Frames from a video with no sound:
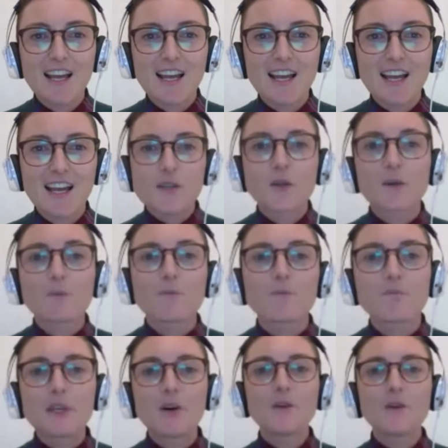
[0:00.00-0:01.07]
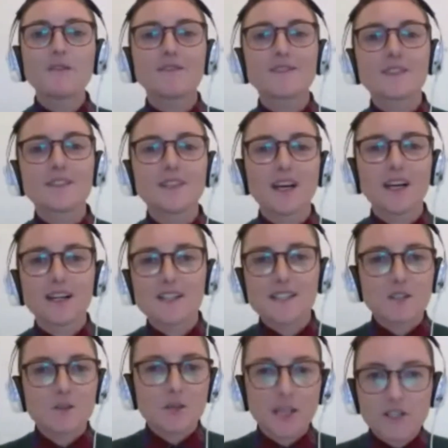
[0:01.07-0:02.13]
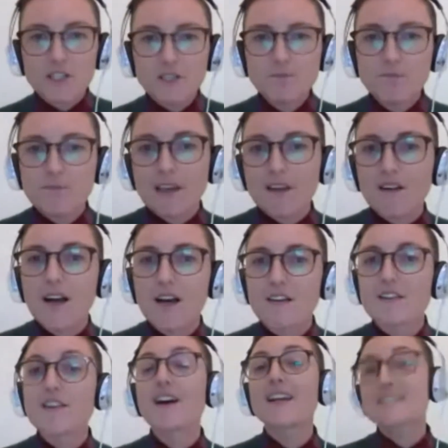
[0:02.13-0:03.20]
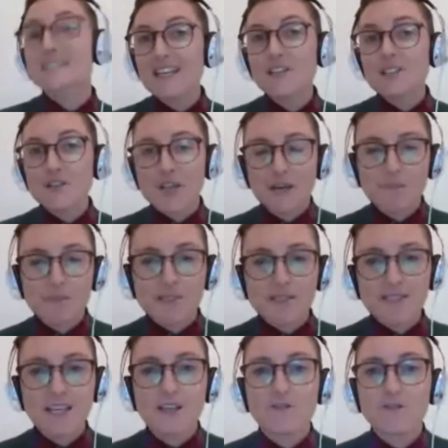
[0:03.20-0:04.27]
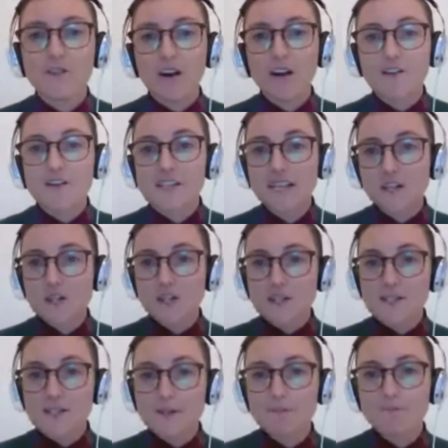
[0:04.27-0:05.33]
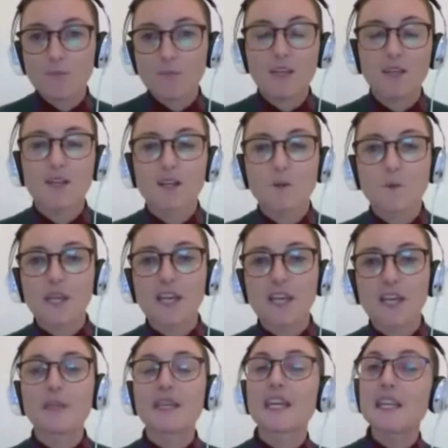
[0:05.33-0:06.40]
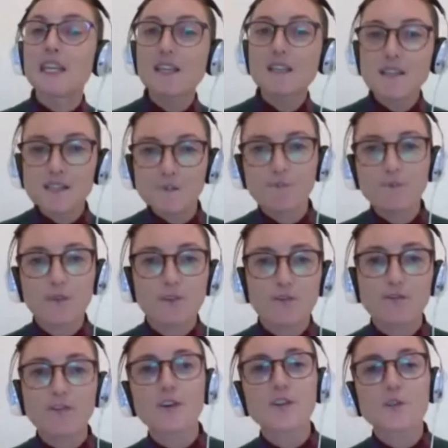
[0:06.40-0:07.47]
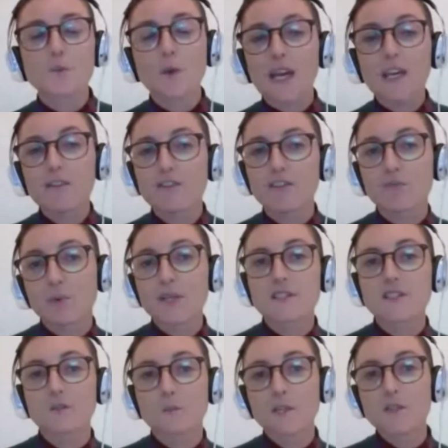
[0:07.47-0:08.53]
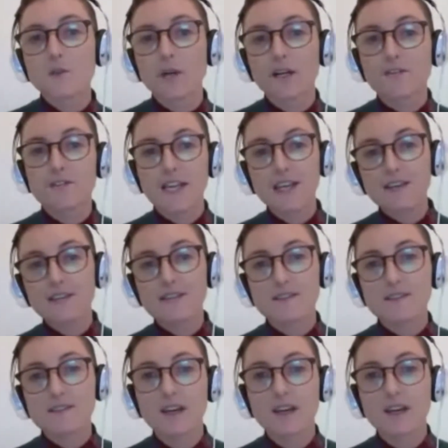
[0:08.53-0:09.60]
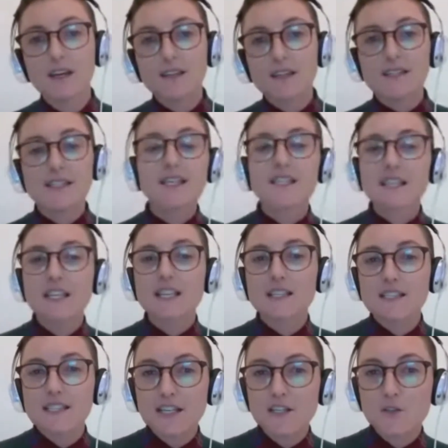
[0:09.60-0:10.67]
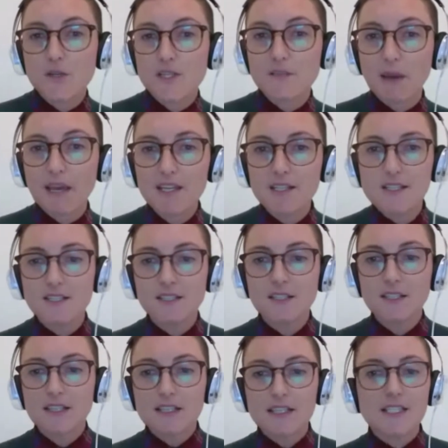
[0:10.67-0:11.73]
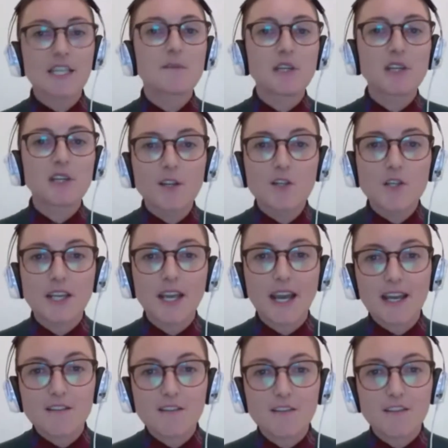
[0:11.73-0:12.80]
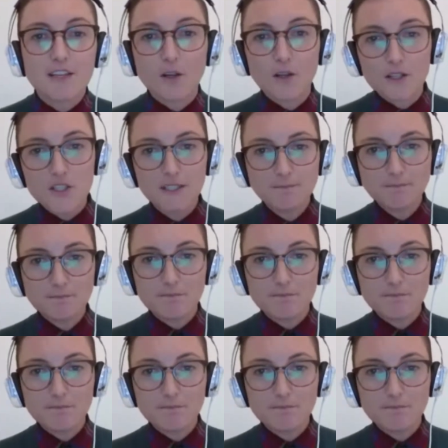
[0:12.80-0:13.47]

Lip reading: So beyond Jan's introduction, there are 19 chapters in 5 sections. We have beginnings, the first wave of printed witchcraft texts, the 16th century debate, demonology and theology,